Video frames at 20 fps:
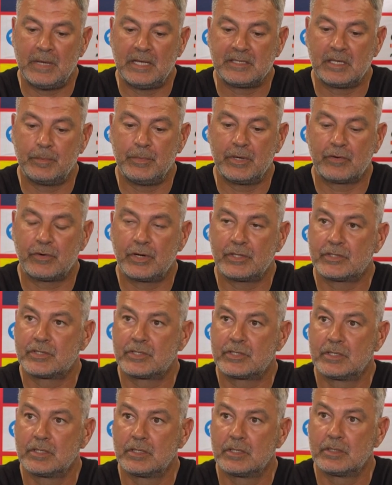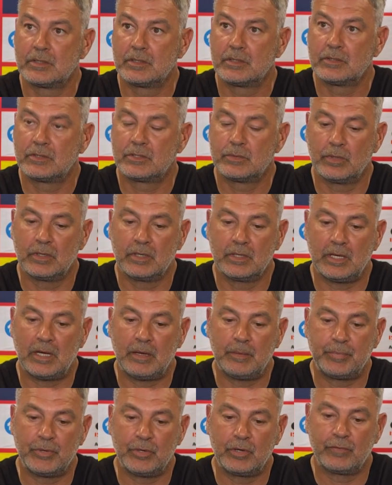as immigrants to
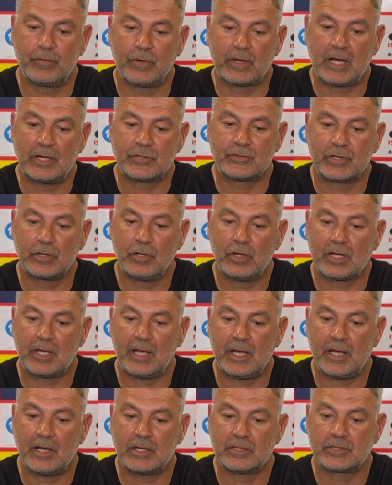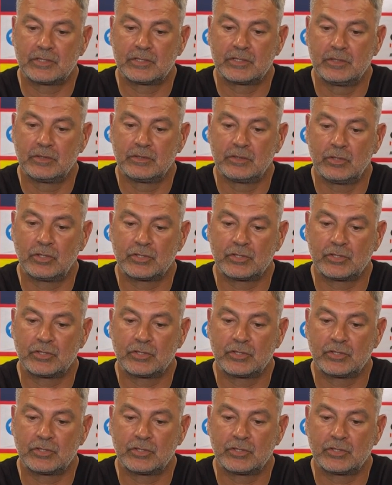a beautiful country like ours,